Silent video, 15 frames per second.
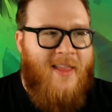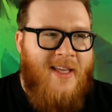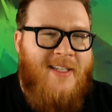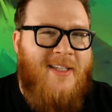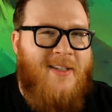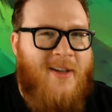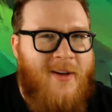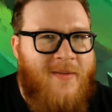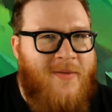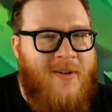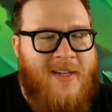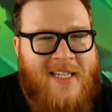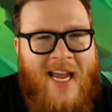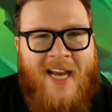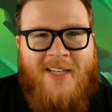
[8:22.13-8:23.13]
this is good for
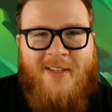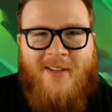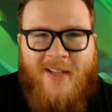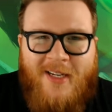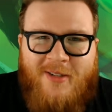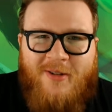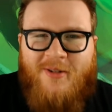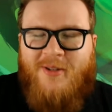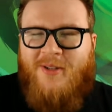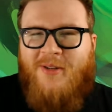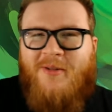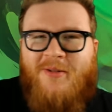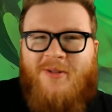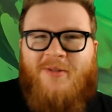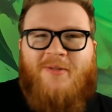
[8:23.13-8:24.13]
attacks on like turn
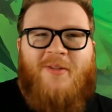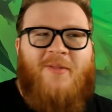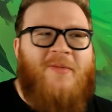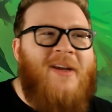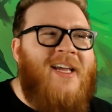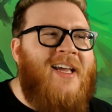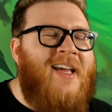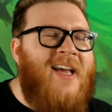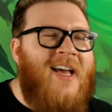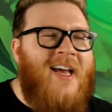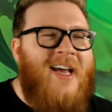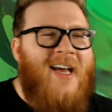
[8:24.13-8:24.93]
two, turn three,